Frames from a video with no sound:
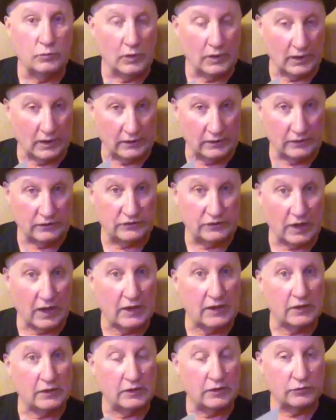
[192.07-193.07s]
I
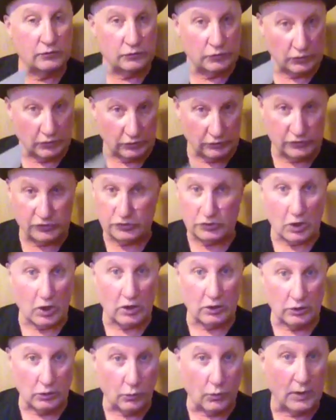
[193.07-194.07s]
decided to
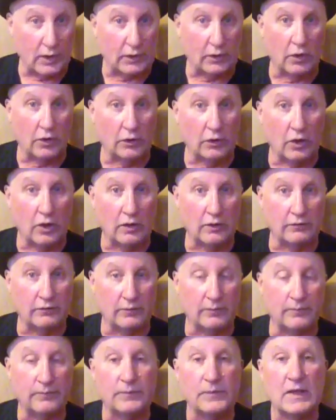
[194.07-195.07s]
install a wick on all of
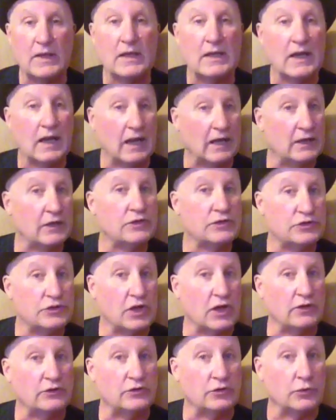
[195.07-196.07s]
them, I didn't
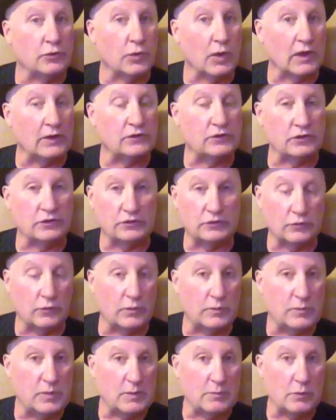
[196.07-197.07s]
change the directions. So
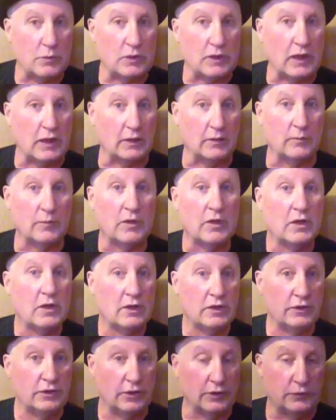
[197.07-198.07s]
when people got them,
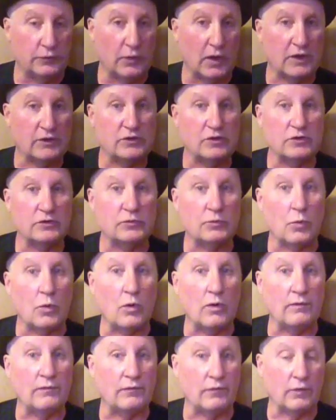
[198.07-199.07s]
the directions
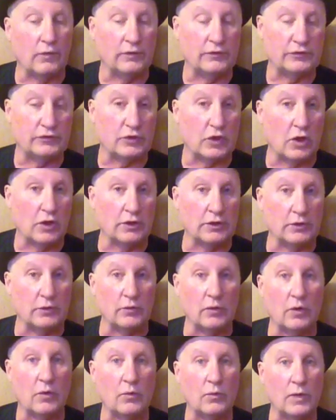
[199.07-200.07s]
were for installing
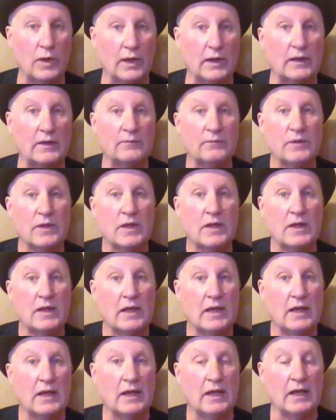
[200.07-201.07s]
your own wick,
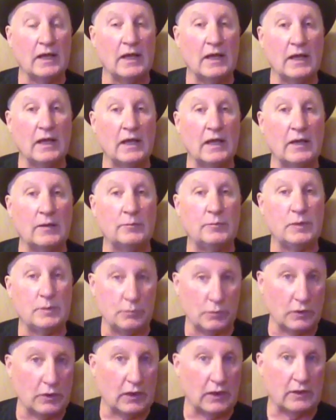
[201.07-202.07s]
and
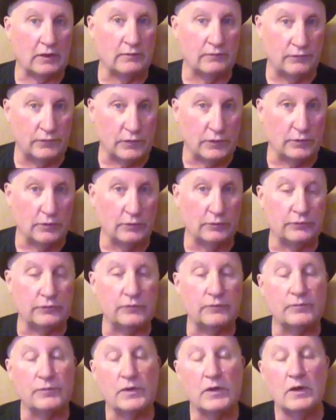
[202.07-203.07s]
people got
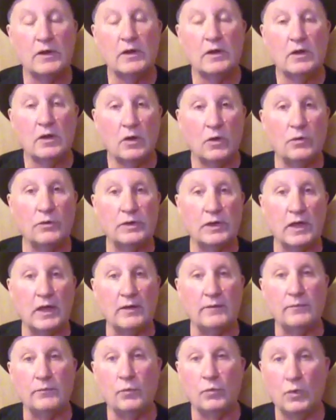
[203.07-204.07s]
confused.
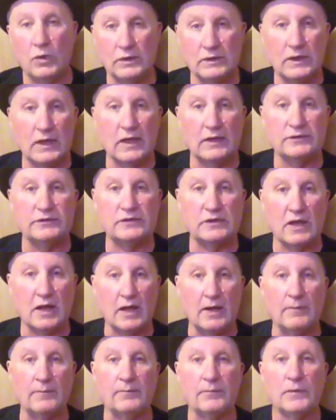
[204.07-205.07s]
Okay, one last
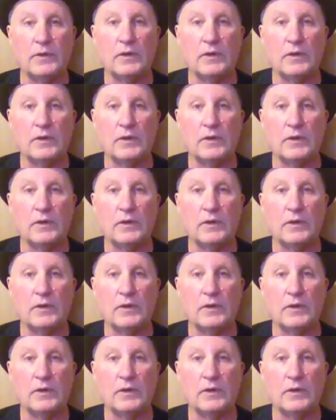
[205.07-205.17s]
time,